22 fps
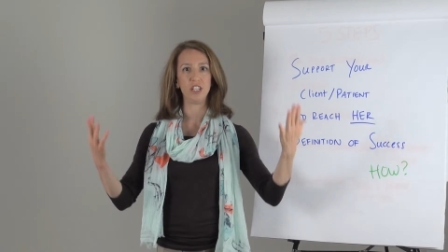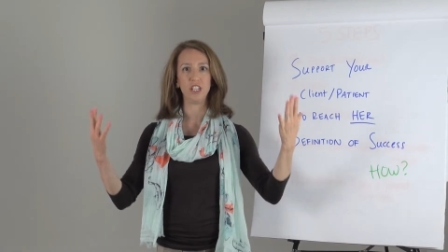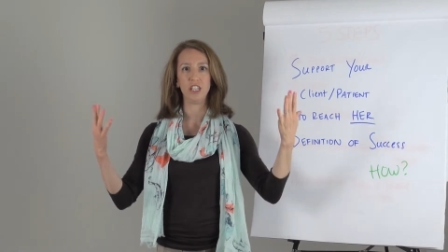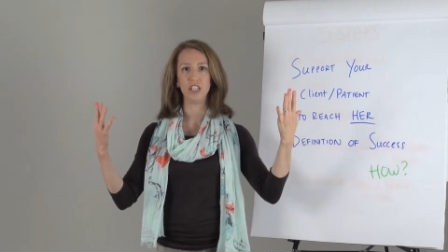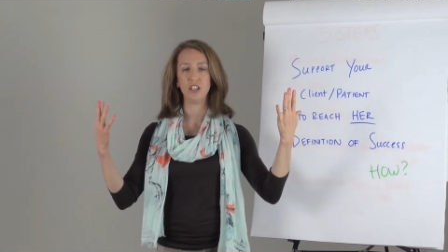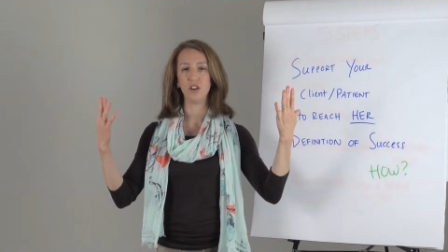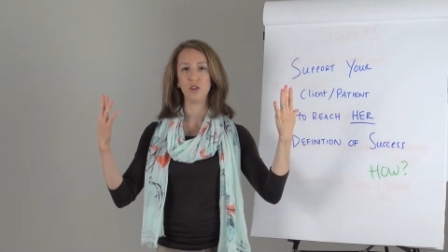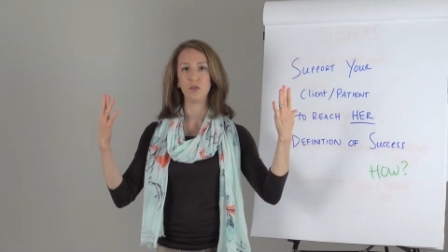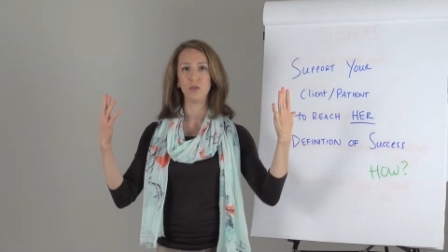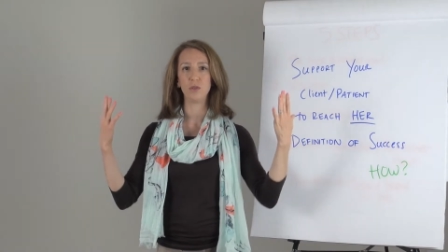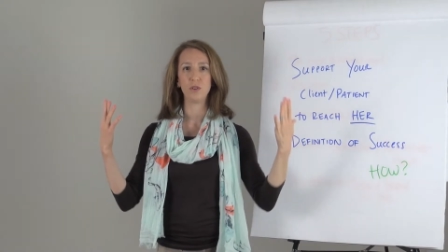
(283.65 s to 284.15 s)
you
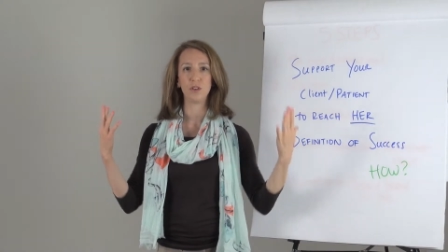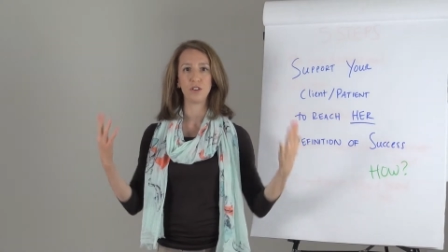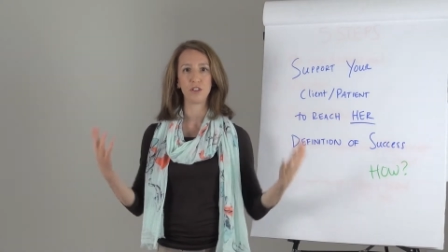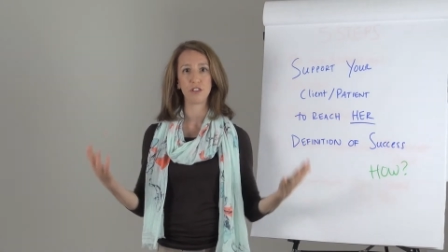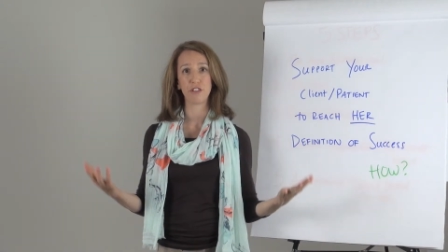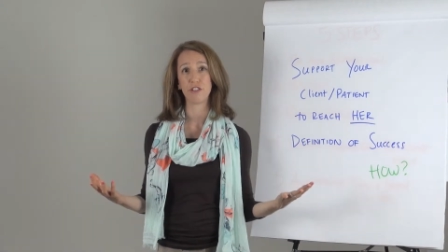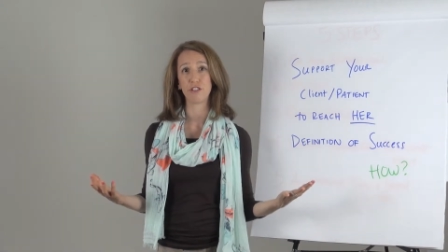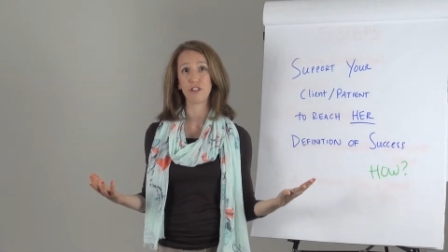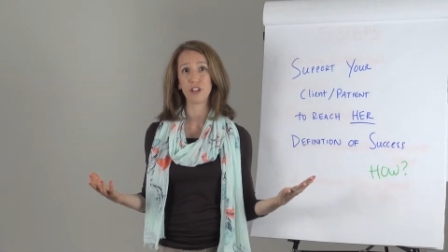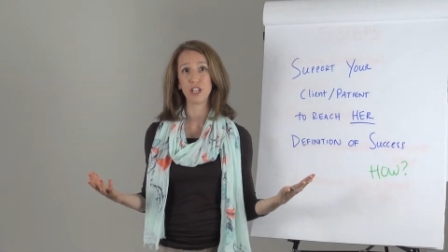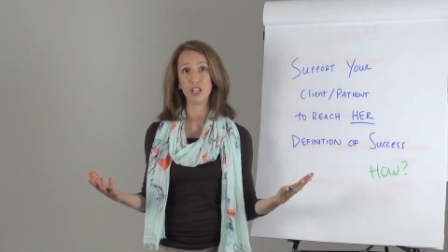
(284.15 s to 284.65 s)
know,
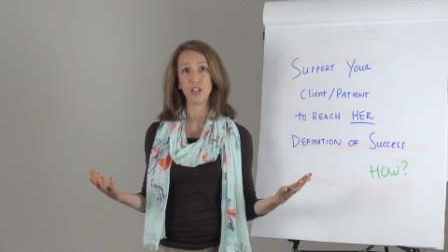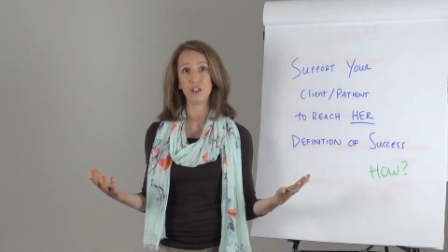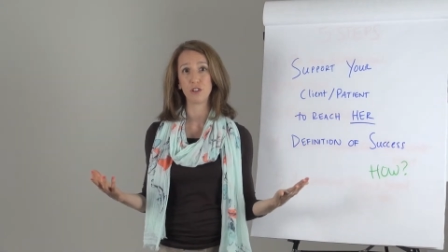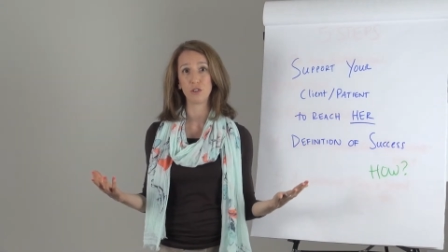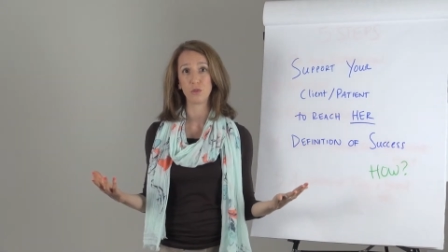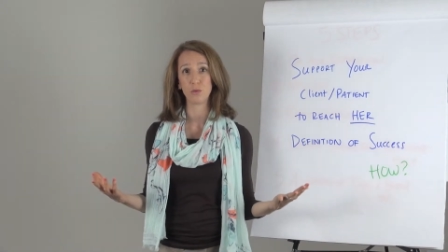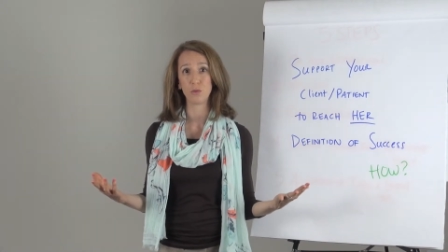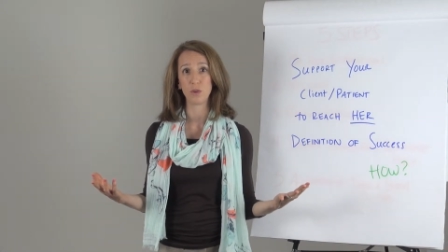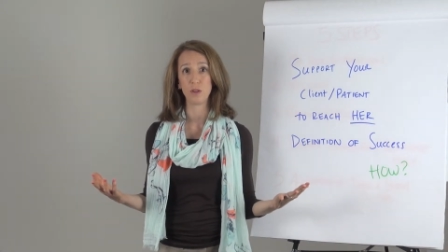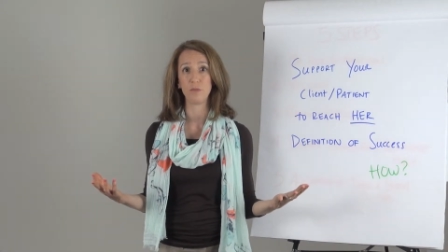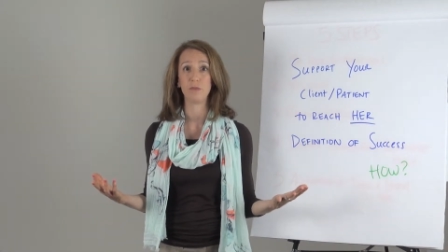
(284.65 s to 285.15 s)

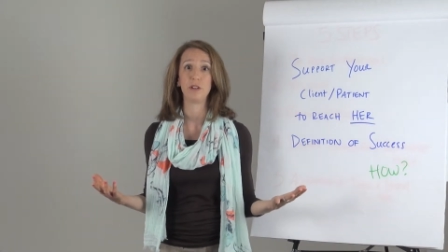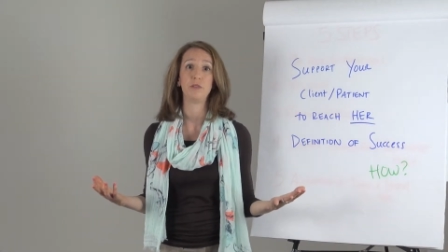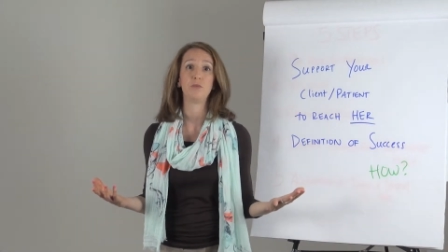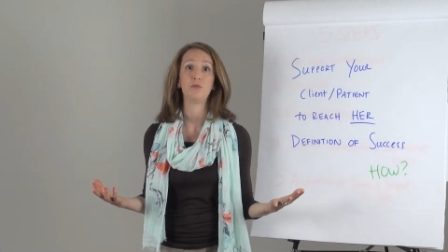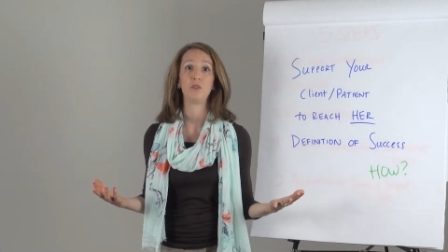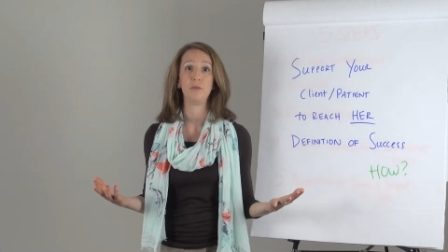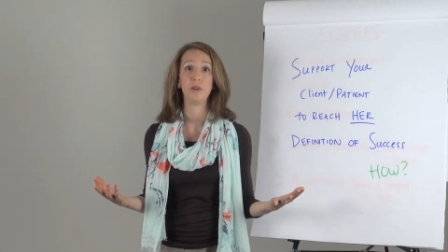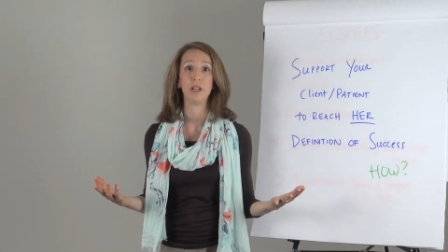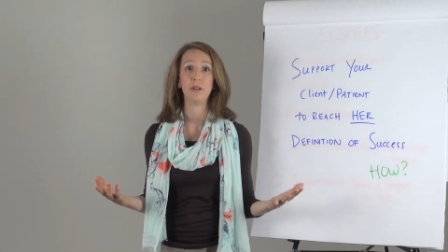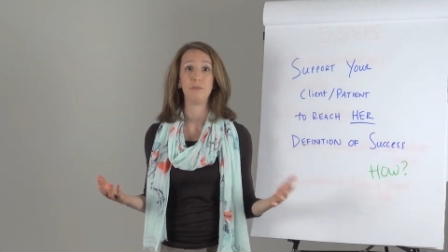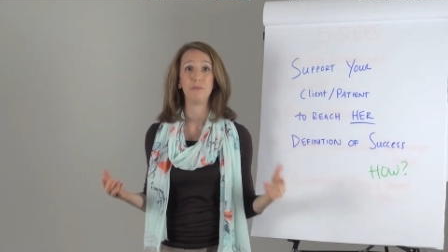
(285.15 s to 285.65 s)
30-year-old
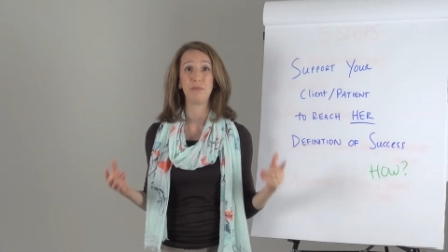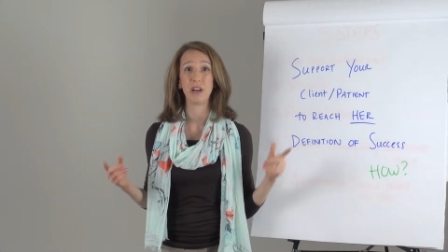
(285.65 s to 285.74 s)
woman.